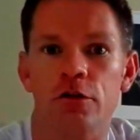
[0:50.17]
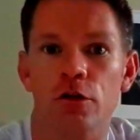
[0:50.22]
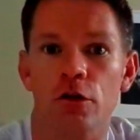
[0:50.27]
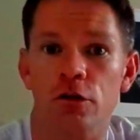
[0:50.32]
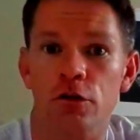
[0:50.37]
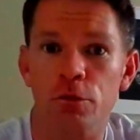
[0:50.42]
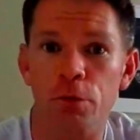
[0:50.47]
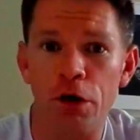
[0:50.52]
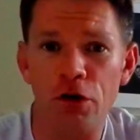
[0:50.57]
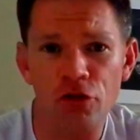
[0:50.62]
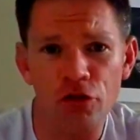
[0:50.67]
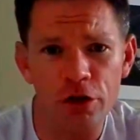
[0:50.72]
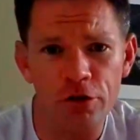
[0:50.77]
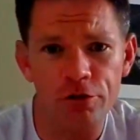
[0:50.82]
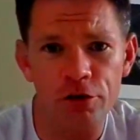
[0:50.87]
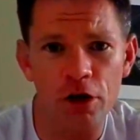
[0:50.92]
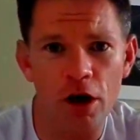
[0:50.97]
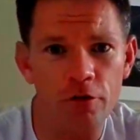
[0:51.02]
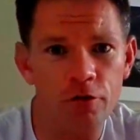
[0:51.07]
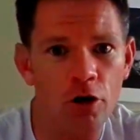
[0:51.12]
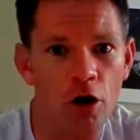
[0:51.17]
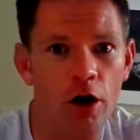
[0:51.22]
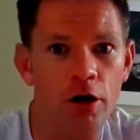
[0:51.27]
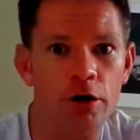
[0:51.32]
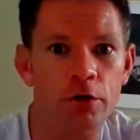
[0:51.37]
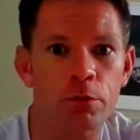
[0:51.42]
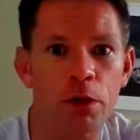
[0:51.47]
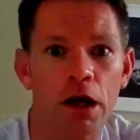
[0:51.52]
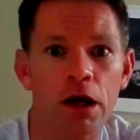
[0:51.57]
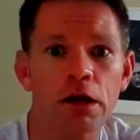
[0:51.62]
So especially if you have
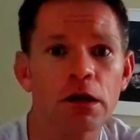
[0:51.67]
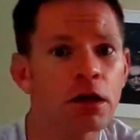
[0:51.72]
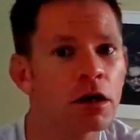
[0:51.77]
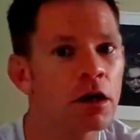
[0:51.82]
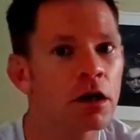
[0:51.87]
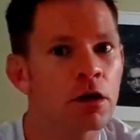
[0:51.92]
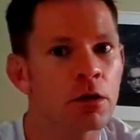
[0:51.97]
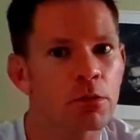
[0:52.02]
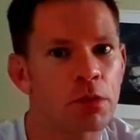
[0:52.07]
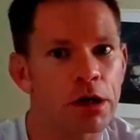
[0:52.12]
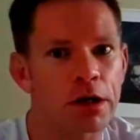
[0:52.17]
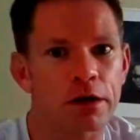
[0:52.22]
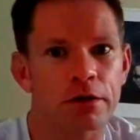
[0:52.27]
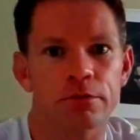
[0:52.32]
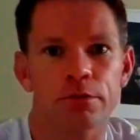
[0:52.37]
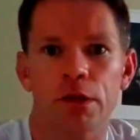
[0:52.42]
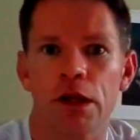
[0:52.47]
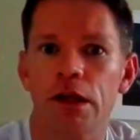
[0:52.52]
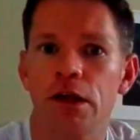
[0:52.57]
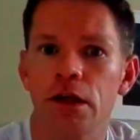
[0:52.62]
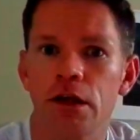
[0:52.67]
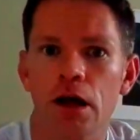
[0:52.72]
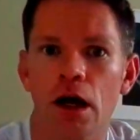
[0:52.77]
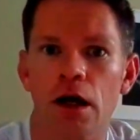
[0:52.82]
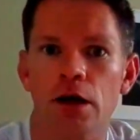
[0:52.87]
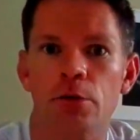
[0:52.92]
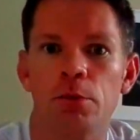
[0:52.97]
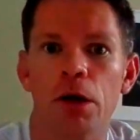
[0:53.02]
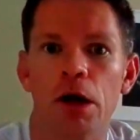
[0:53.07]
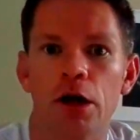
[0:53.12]
chronic pain, but any
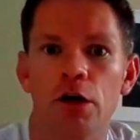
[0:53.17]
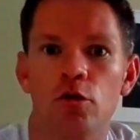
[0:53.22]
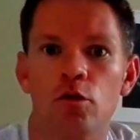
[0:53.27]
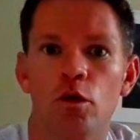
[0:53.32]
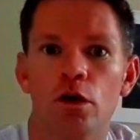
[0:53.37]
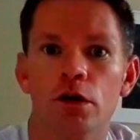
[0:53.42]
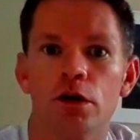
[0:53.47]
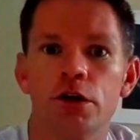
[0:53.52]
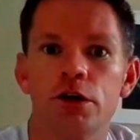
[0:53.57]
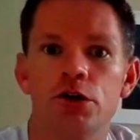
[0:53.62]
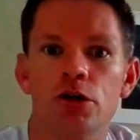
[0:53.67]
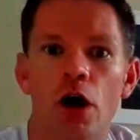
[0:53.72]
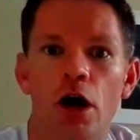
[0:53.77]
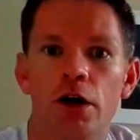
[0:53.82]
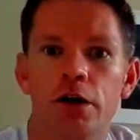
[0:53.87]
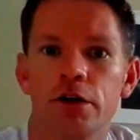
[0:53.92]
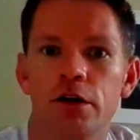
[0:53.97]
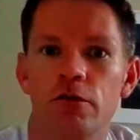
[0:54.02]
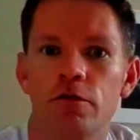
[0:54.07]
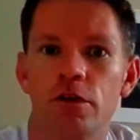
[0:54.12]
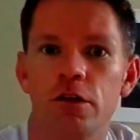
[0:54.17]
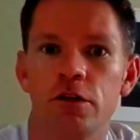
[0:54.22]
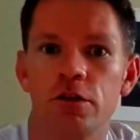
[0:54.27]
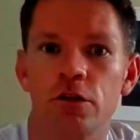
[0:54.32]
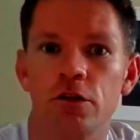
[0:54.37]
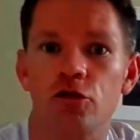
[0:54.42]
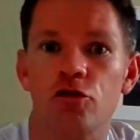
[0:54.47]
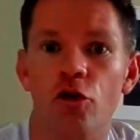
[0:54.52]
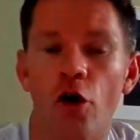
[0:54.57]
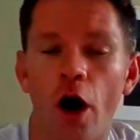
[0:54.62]
kind of pain really, you ought to give
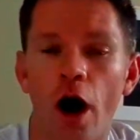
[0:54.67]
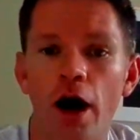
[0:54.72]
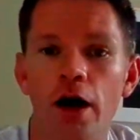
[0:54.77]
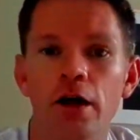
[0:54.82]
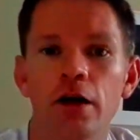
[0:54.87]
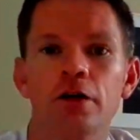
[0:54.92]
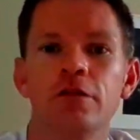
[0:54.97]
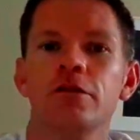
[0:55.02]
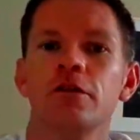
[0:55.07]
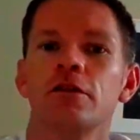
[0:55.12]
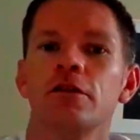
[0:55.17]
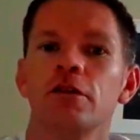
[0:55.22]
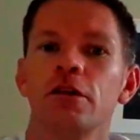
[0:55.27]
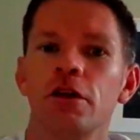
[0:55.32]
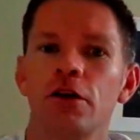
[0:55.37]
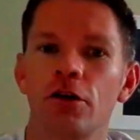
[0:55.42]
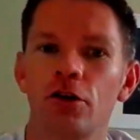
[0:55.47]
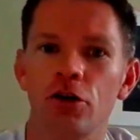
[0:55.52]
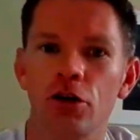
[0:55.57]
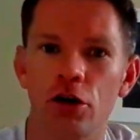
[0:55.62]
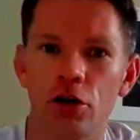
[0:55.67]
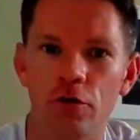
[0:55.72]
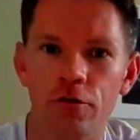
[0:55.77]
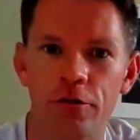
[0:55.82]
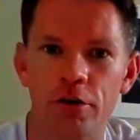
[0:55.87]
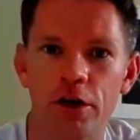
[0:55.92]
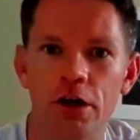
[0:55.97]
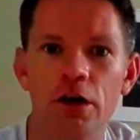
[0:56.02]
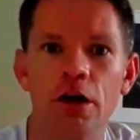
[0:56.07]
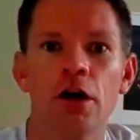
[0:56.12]
this a try. It's a little
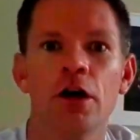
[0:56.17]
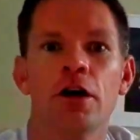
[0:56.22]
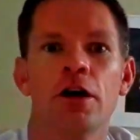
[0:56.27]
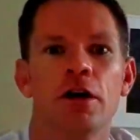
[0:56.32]
goofy.